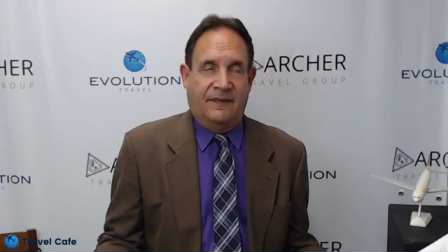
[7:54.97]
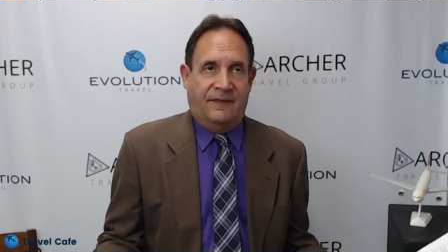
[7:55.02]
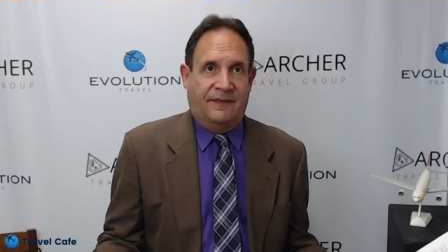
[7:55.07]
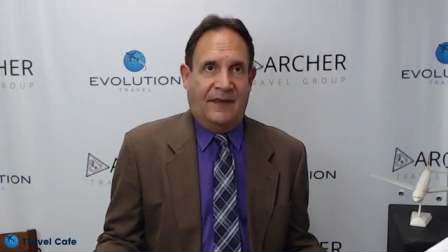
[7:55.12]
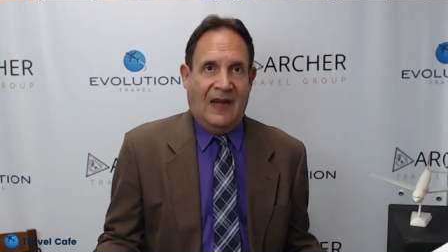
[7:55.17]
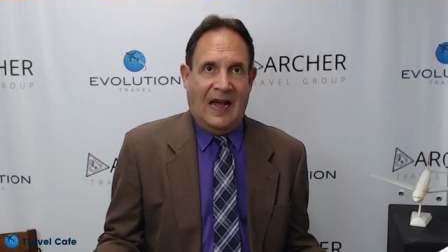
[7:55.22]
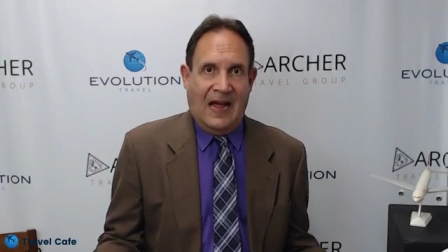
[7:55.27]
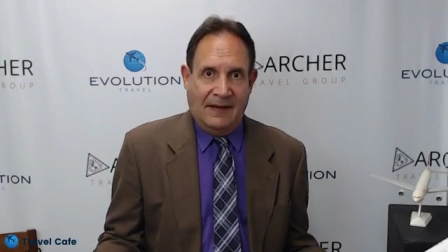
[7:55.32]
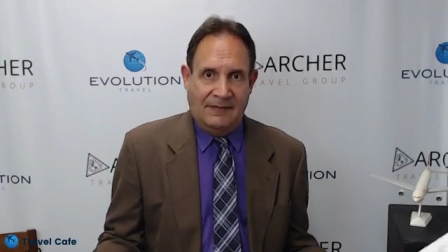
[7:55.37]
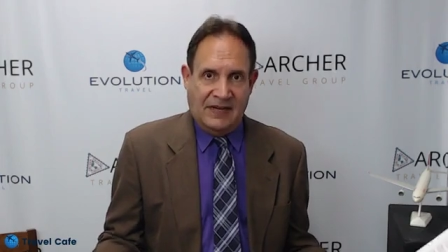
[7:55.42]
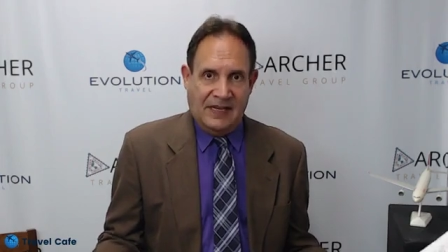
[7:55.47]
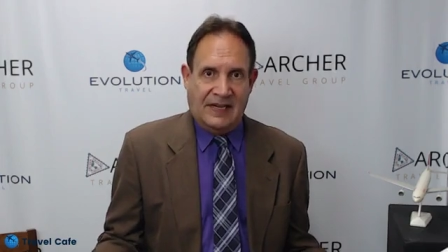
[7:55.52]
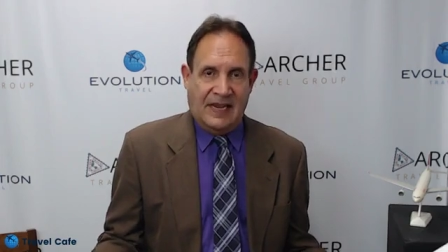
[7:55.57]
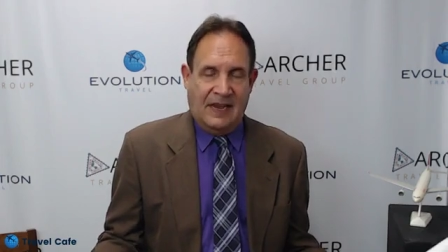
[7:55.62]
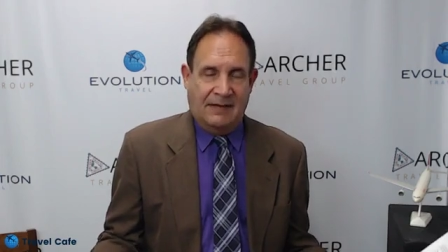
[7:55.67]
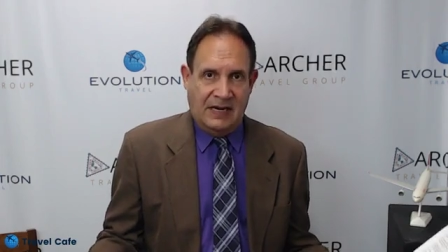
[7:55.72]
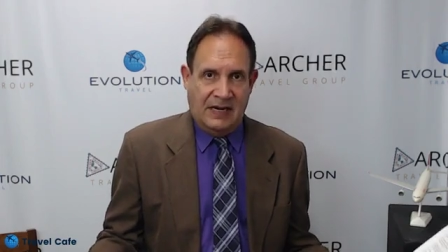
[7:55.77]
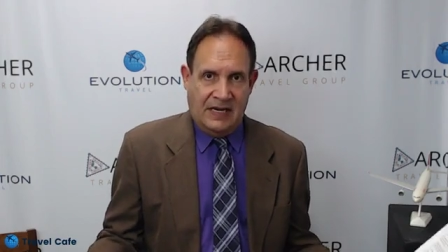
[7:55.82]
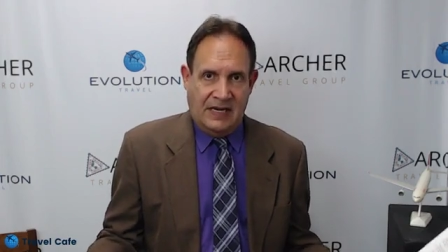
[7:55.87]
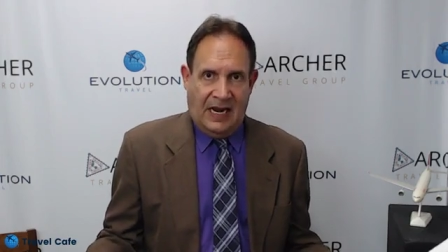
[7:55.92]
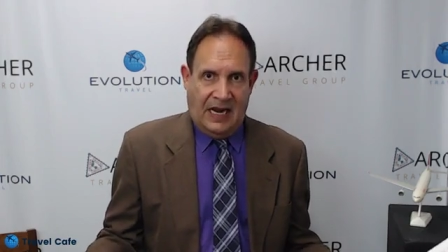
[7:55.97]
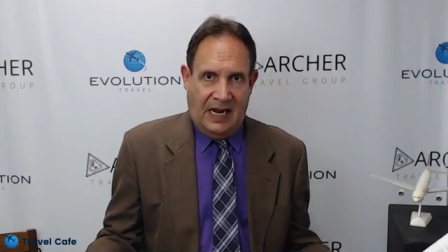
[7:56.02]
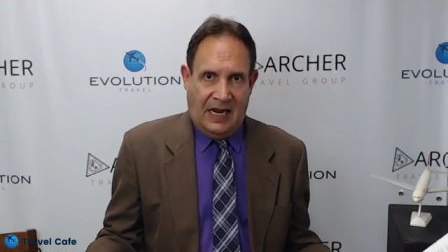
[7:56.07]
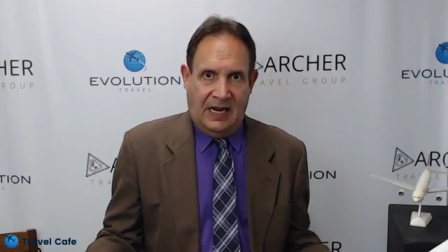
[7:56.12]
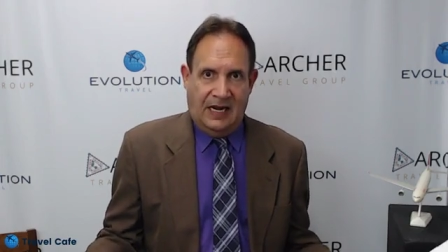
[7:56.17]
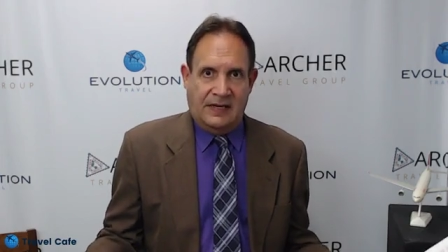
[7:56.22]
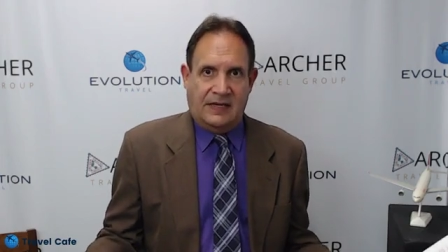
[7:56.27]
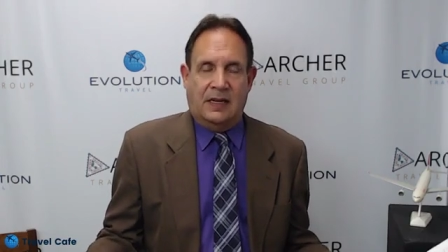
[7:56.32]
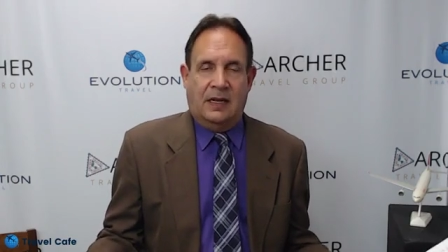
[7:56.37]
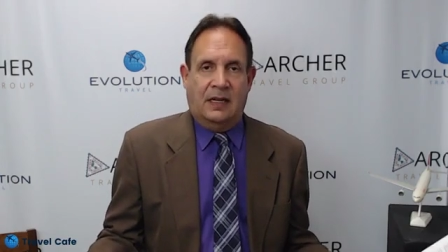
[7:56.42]
five to seven
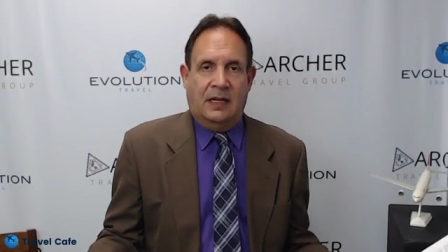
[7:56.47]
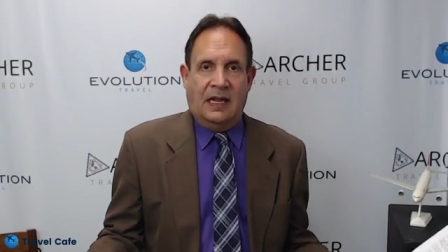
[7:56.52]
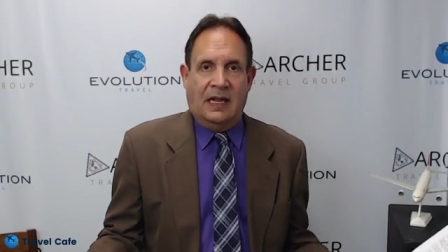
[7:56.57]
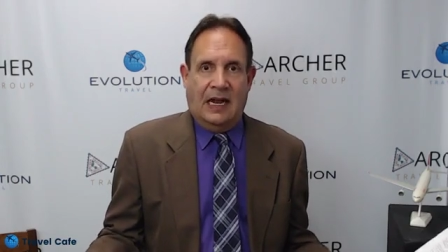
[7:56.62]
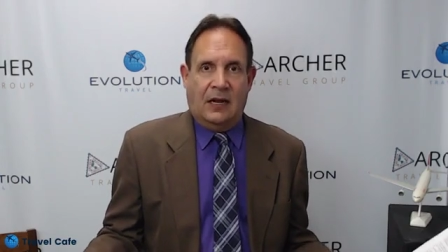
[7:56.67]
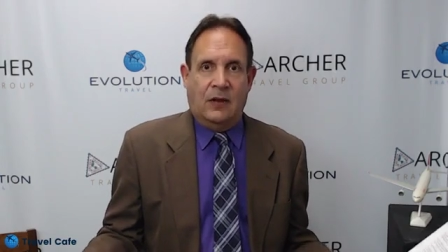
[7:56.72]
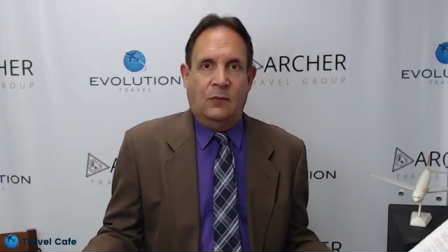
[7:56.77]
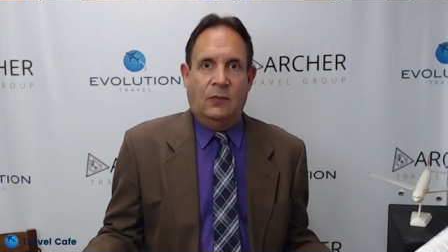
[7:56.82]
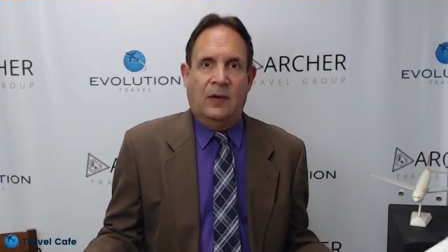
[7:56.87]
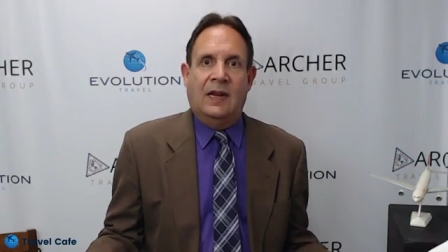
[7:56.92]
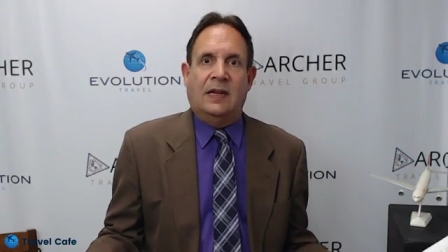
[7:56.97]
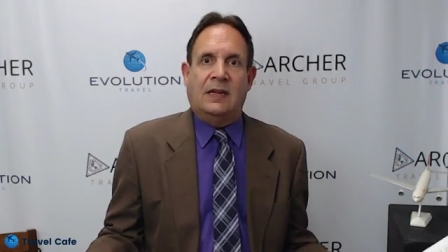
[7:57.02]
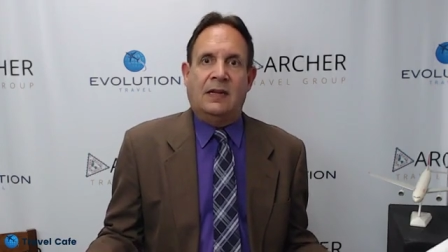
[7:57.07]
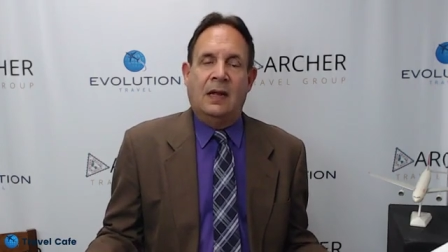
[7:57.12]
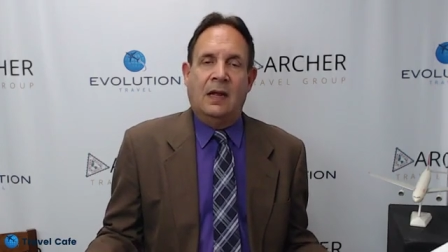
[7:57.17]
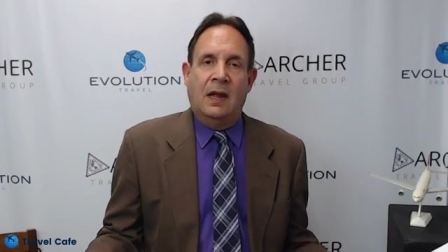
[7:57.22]
days, like a week,